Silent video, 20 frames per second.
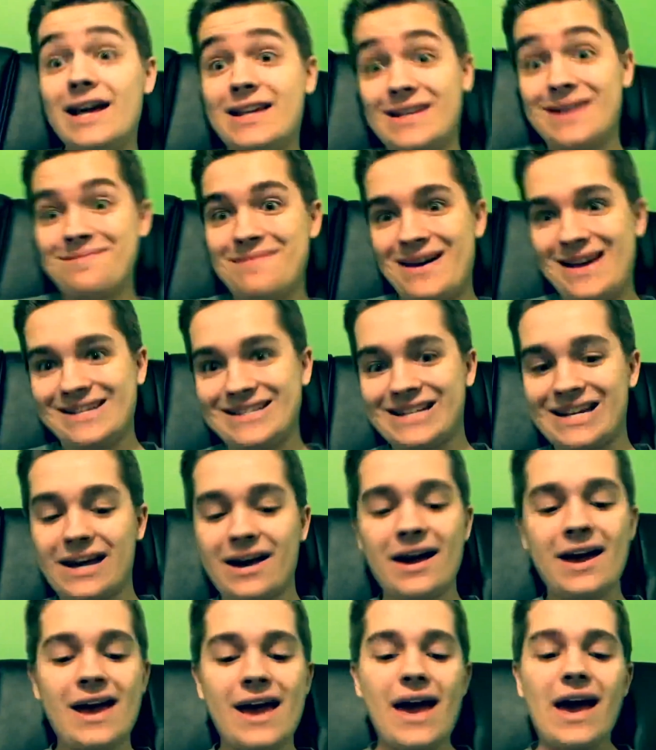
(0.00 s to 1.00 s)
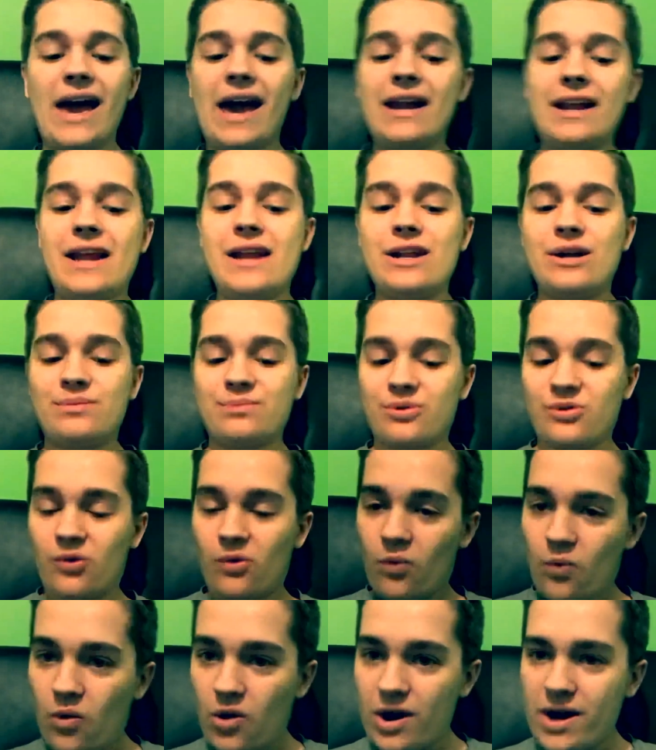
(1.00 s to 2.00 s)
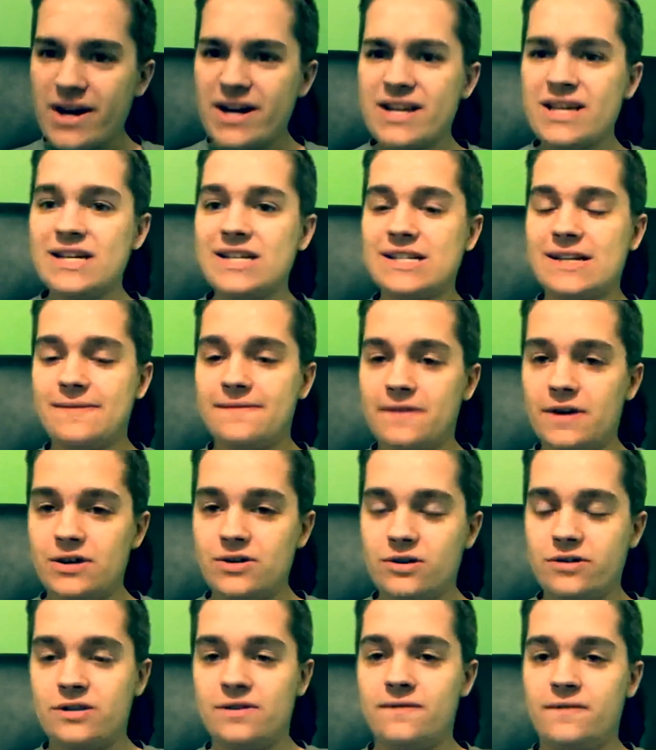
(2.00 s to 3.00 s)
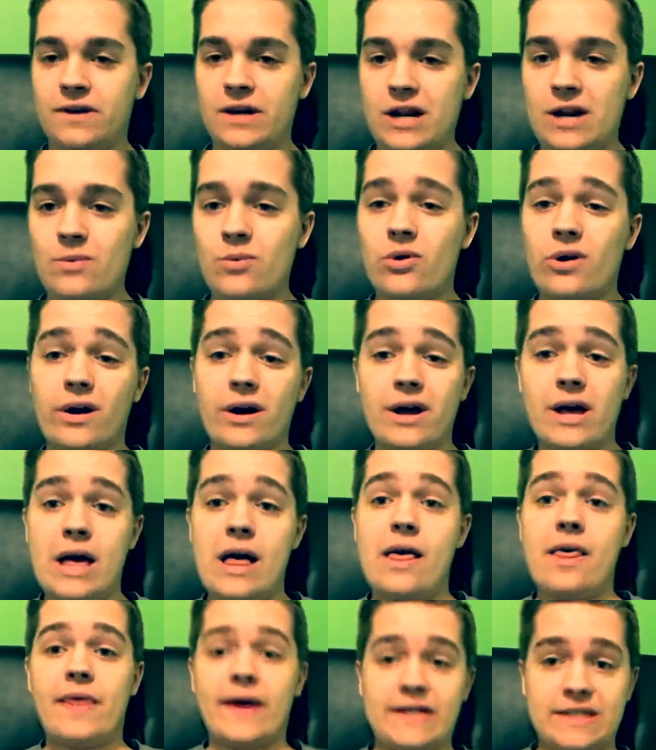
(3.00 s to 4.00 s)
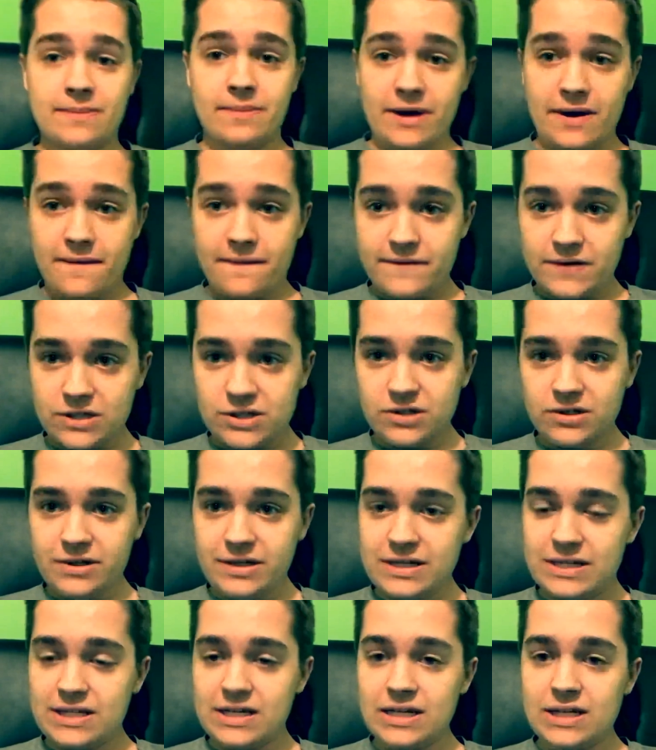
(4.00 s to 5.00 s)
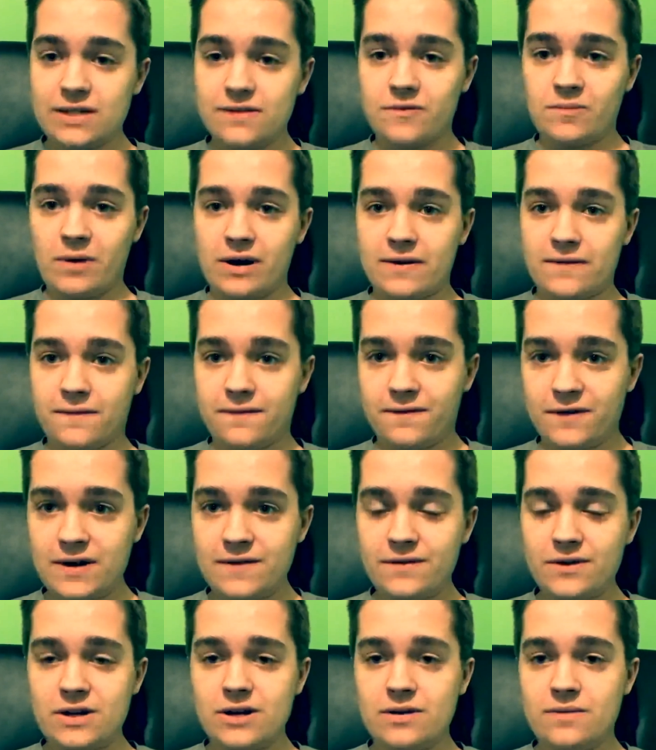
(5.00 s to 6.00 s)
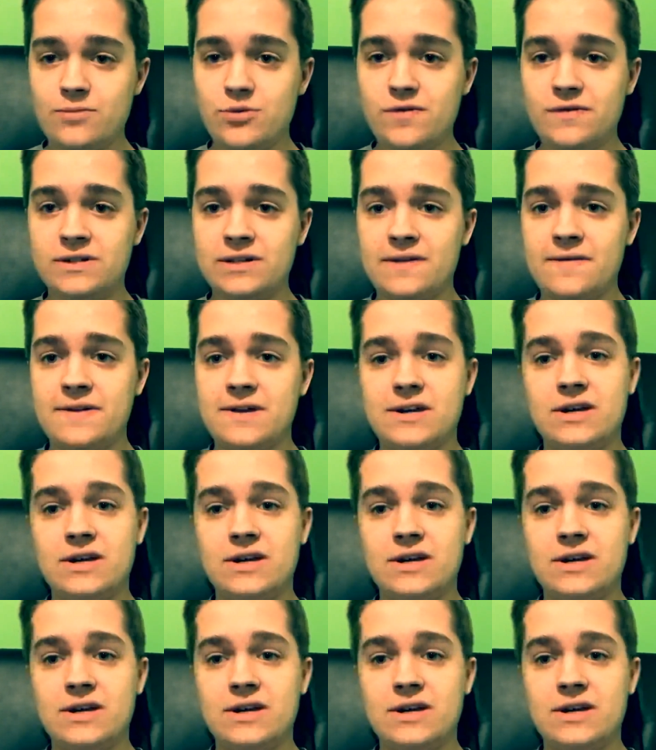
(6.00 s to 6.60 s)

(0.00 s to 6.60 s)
it's amazing. And then number one is Avengers Infinity War. That's my official listings for my favorite movies of the